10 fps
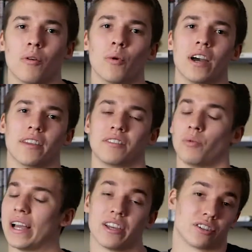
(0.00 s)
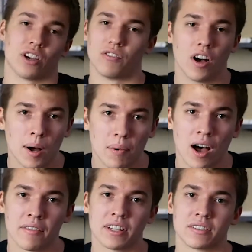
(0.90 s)
with waking yourself up,
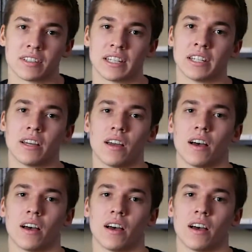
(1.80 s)
obviously,